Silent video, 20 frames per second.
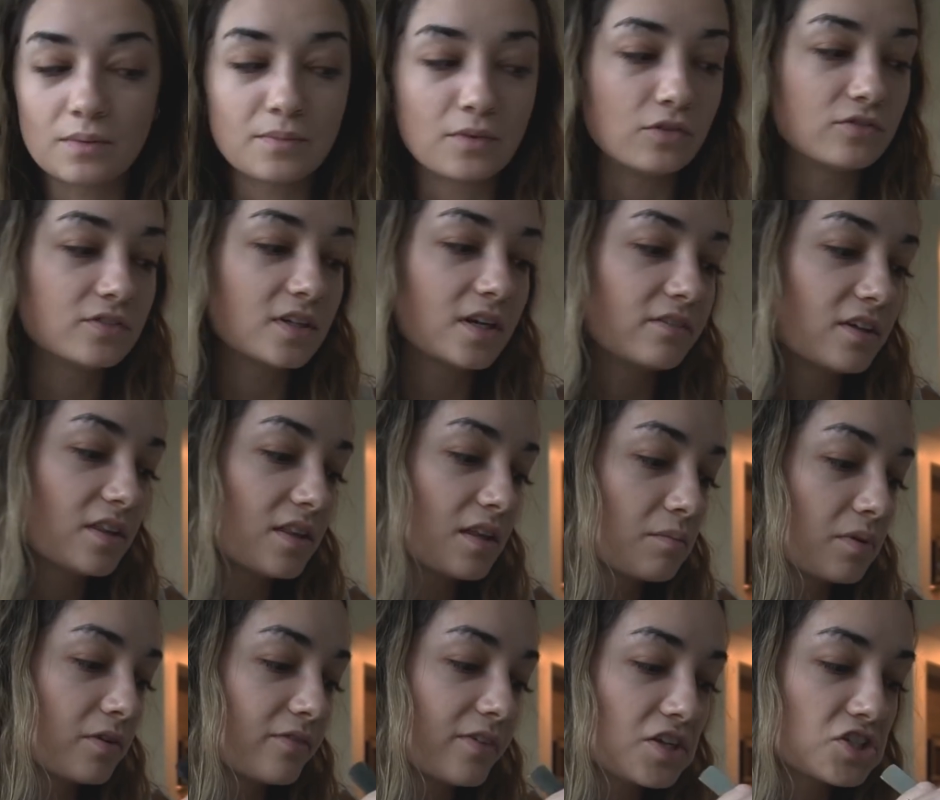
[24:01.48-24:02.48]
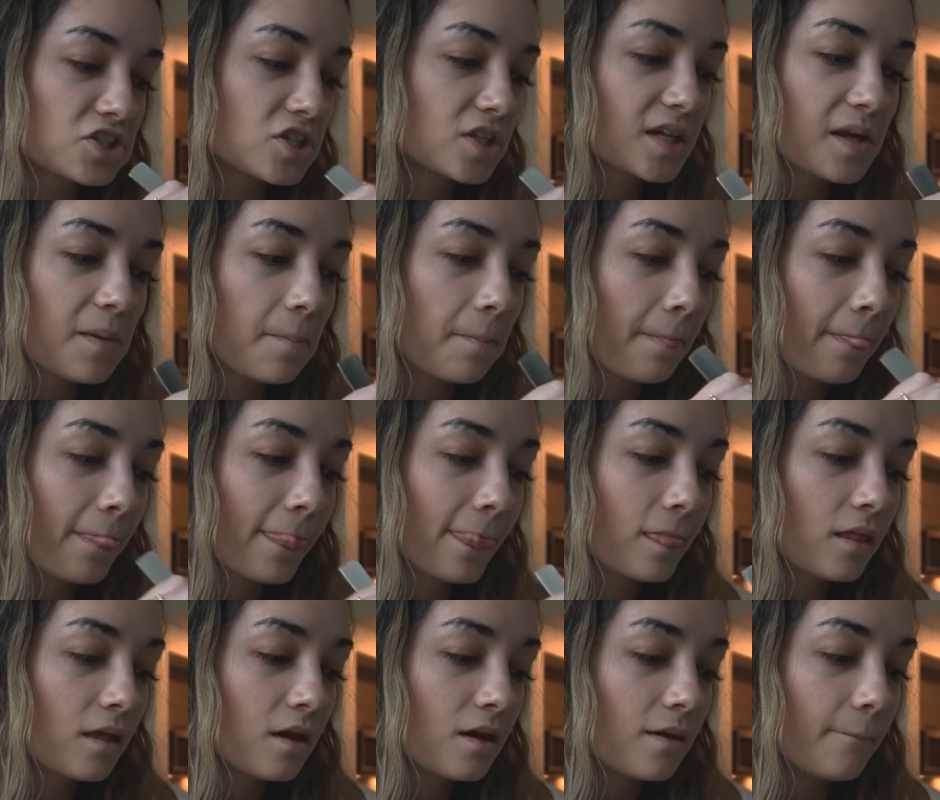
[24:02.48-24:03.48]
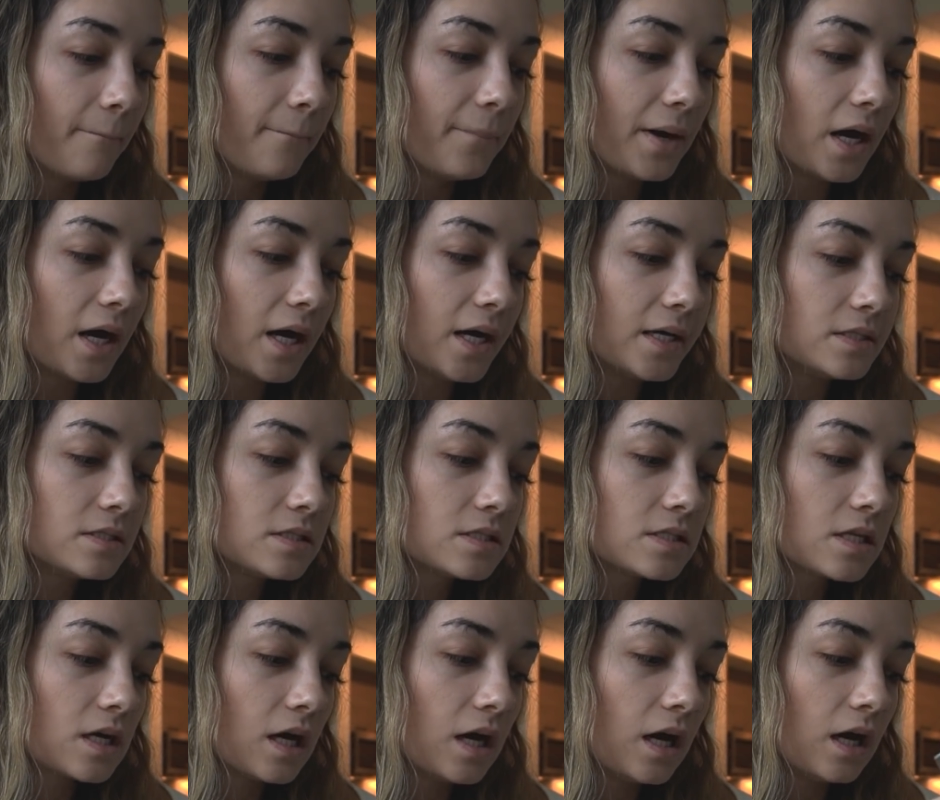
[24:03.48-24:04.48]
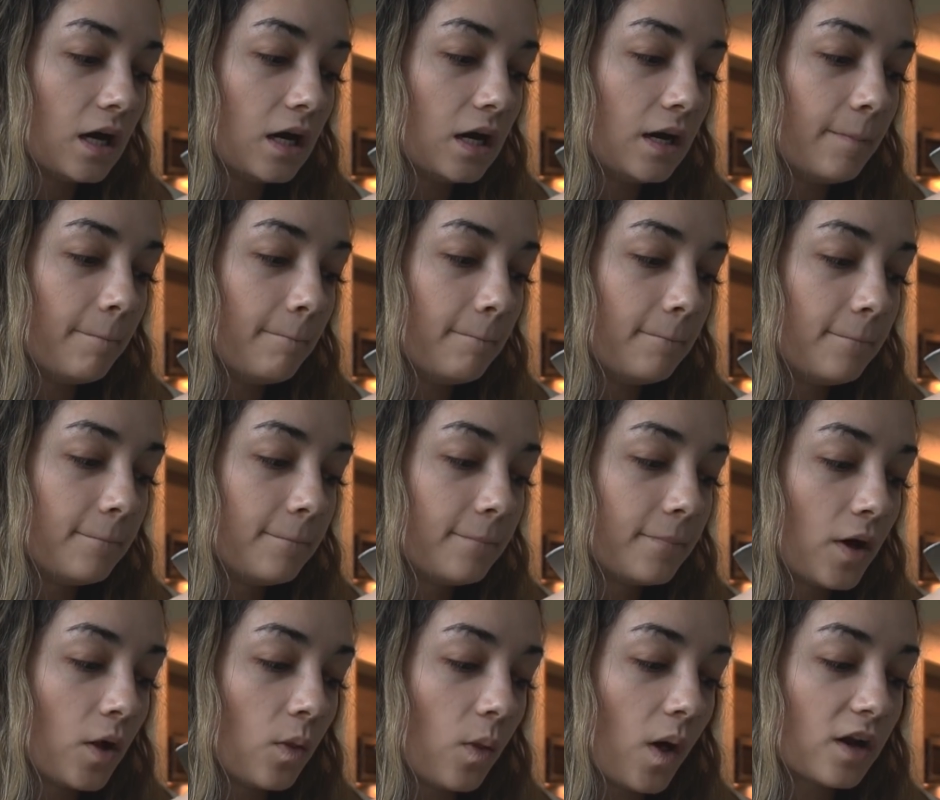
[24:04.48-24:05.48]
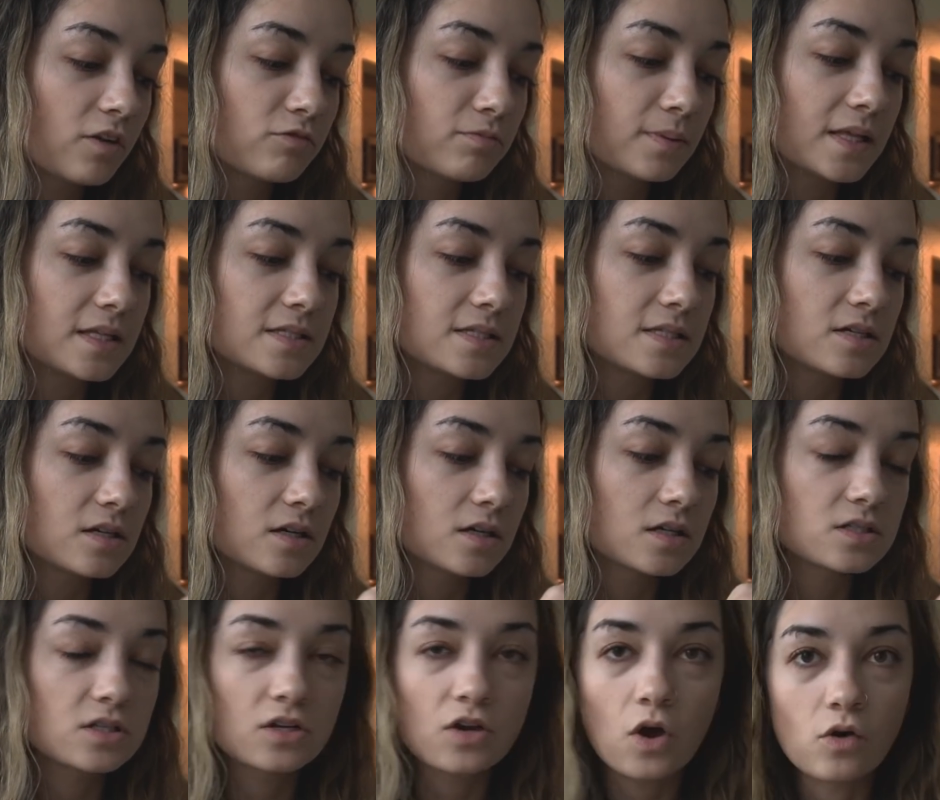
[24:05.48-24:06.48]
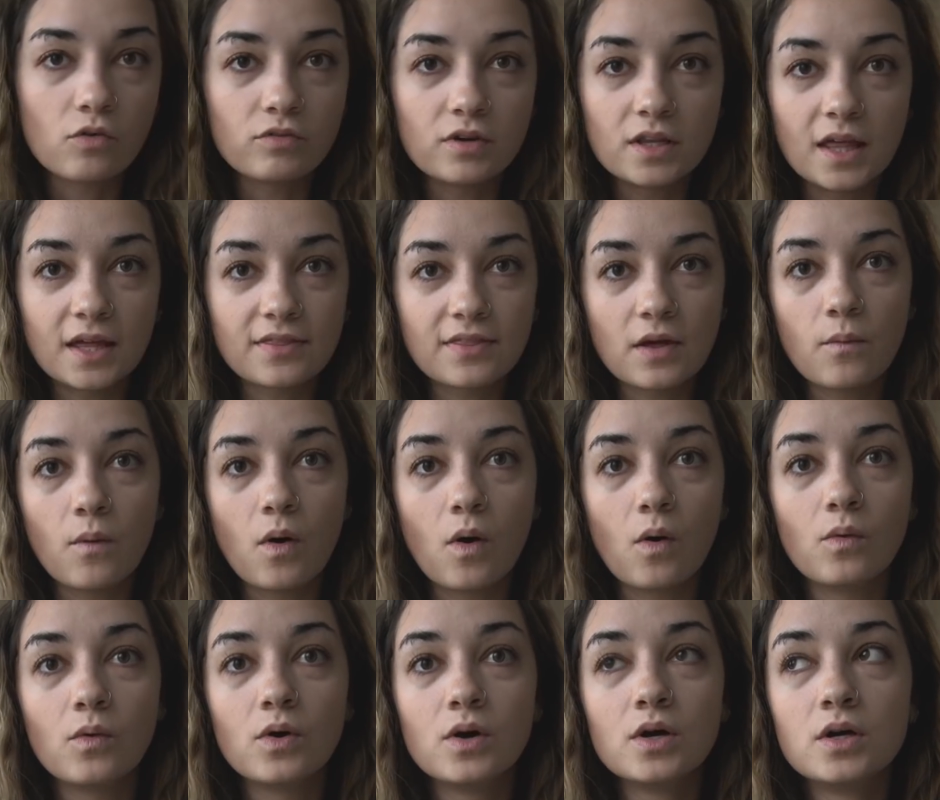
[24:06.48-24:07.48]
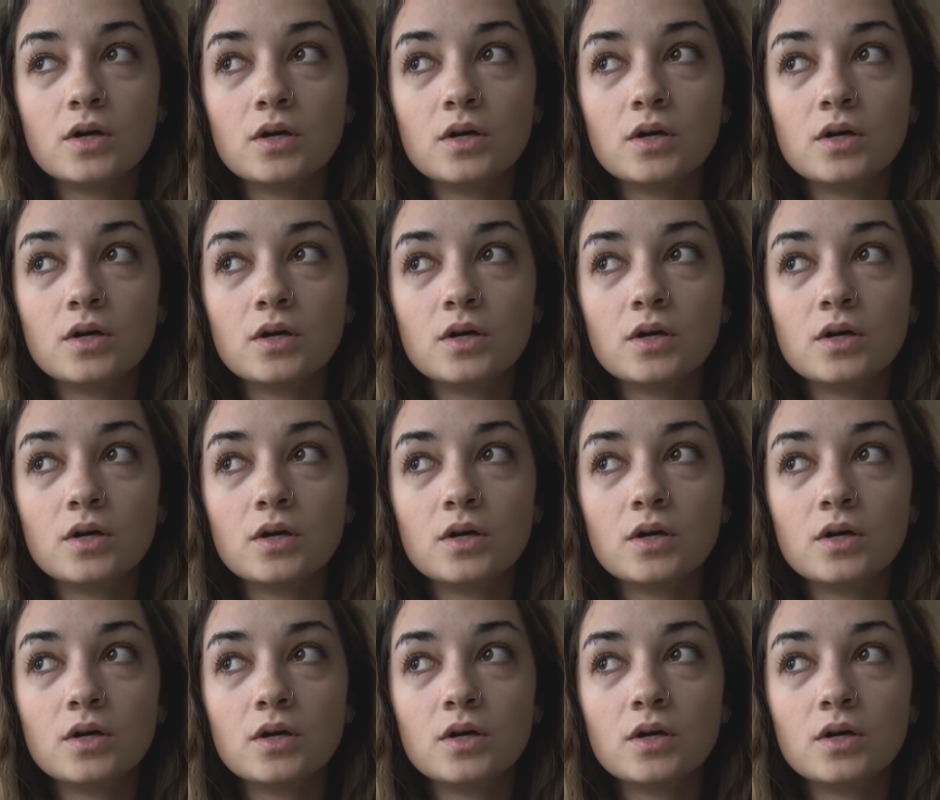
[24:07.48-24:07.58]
removed and everything professionally but um, a lot of places here because of COVID like they won't